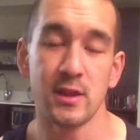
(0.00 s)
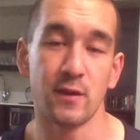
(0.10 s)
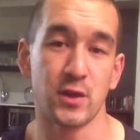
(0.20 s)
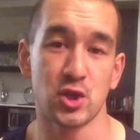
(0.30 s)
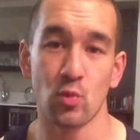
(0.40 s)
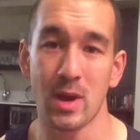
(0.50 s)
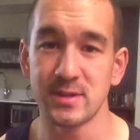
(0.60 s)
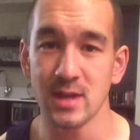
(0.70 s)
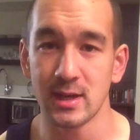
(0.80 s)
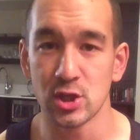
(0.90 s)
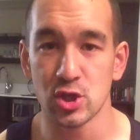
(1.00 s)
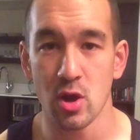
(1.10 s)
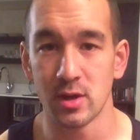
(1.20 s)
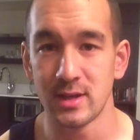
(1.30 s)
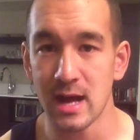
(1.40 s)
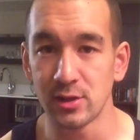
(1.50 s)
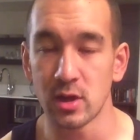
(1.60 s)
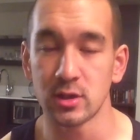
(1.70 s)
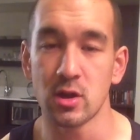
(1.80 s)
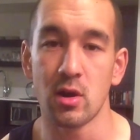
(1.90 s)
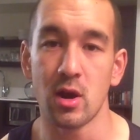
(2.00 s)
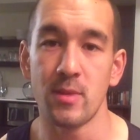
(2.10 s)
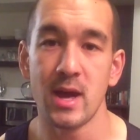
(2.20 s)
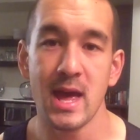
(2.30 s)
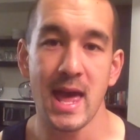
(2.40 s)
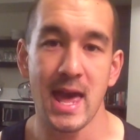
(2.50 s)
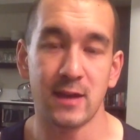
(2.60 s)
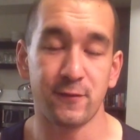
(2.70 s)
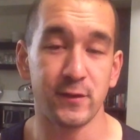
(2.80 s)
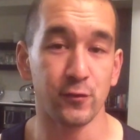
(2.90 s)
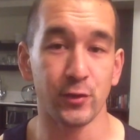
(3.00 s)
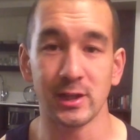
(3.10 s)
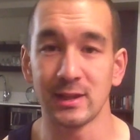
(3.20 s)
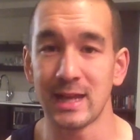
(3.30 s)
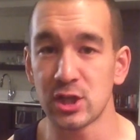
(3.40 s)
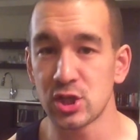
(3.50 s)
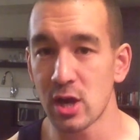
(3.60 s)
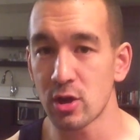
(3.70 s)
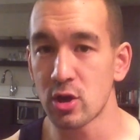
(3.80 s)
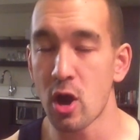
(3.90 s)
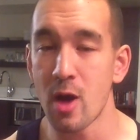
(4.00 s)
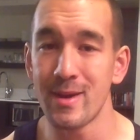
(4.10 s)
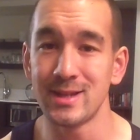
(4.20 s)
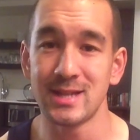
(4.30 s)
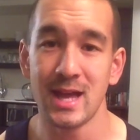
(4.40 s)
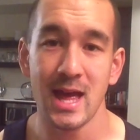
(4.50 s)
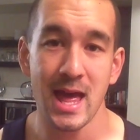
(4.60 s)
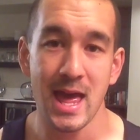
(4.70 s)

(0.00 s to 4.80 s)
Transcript: The official website is SeanNal.com, and feel free to like, share, comment,